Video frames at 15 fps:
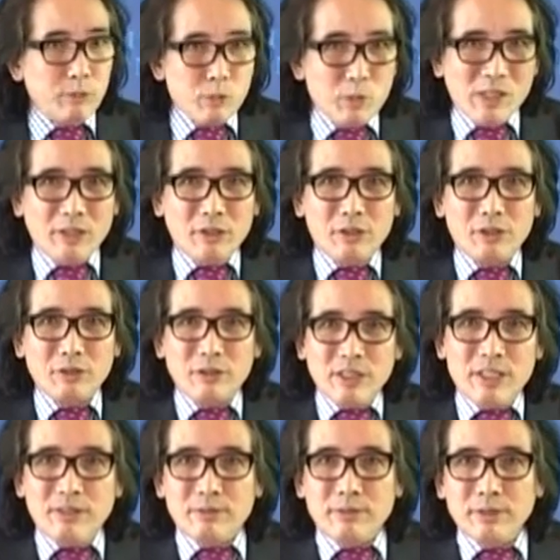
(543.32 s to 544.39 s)
Will to
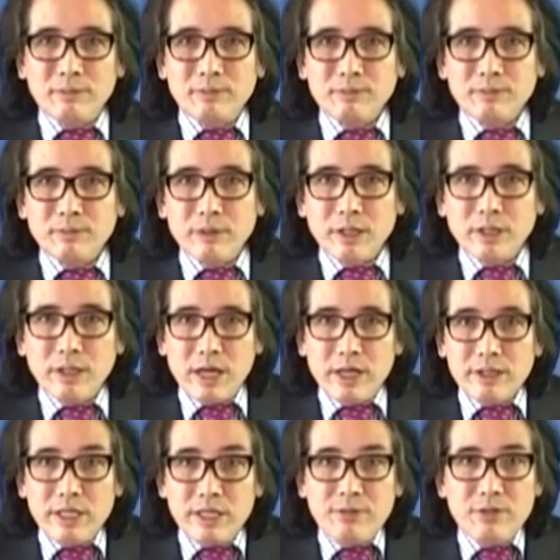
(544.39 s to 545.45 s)
live.
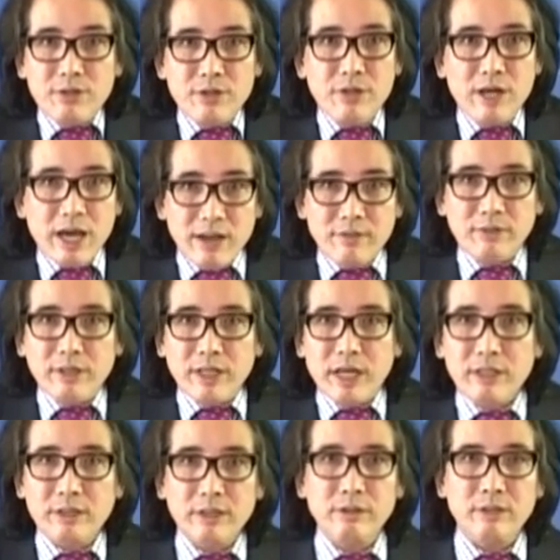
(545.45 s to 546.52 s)
And if you have
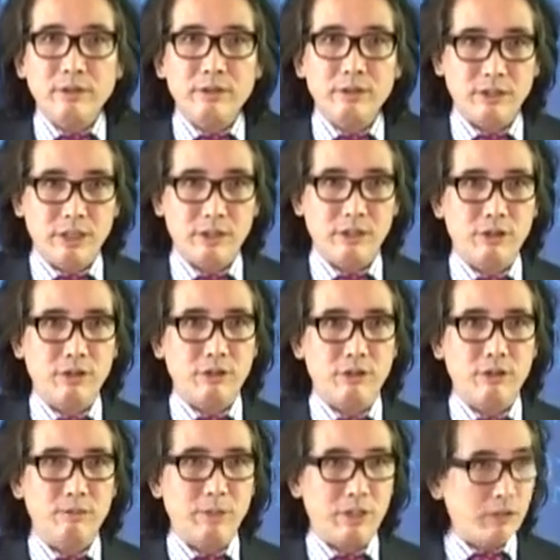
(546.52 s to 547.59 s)
that, then, you know,
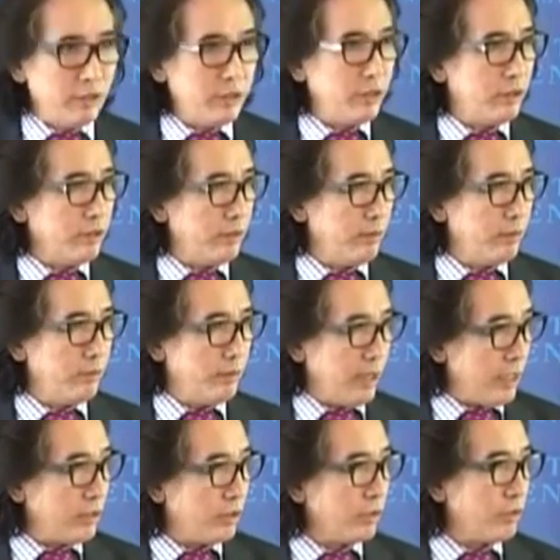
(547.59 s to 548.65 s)
because
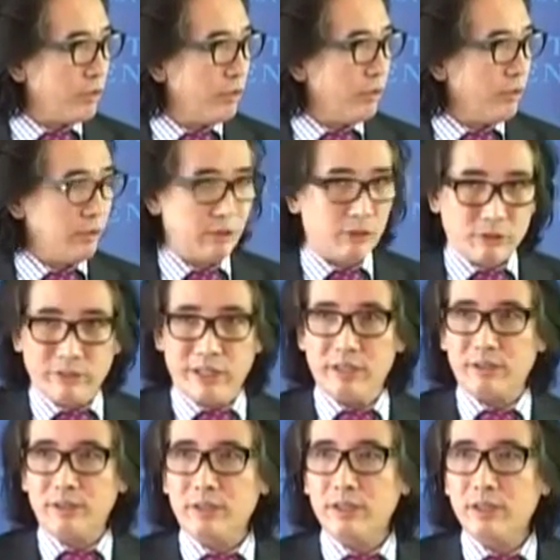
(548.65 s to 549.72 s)
based on your
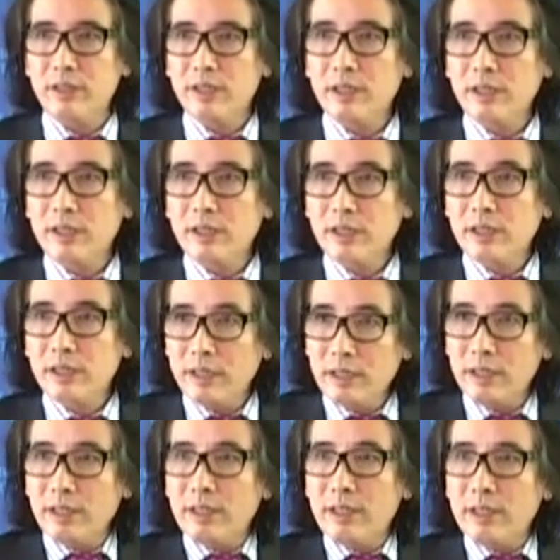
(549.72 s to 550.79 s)
strength,
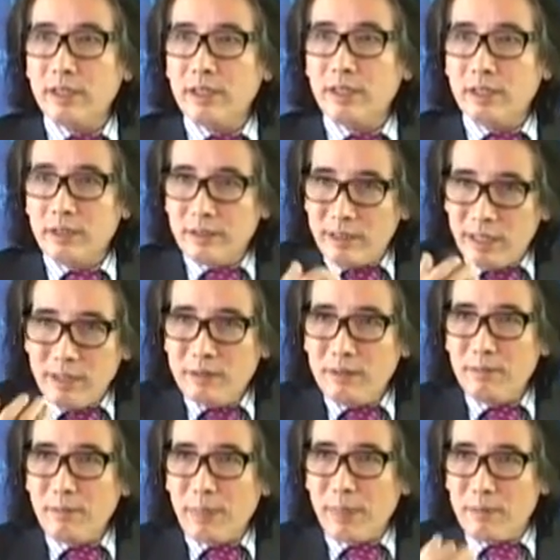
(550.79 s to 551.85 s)

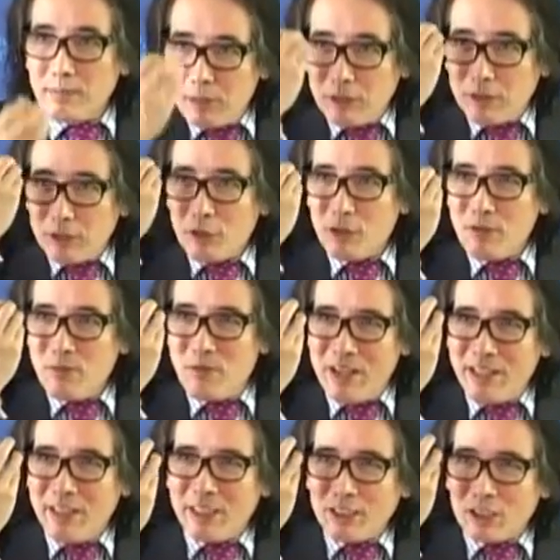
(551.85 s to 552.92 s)
because you're
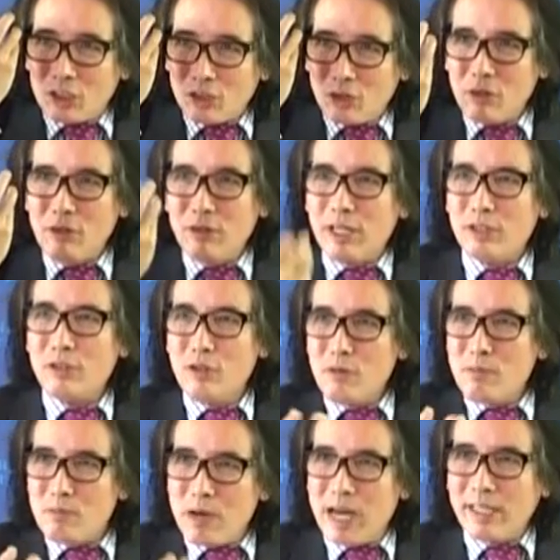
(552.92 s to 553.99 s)
feeling strong in your
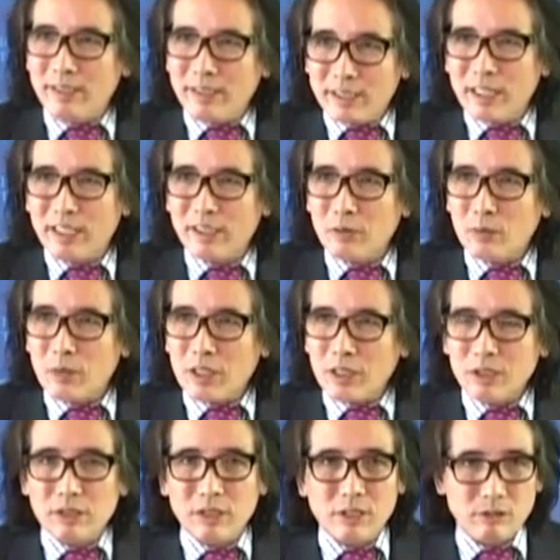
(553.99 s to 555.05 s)
mind, in other
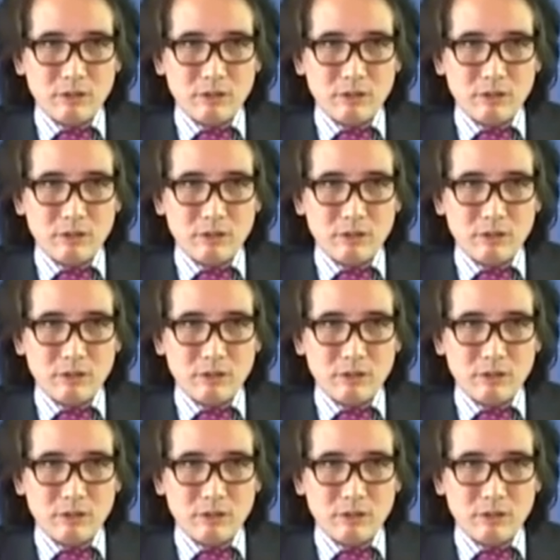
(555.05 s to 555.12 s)
words,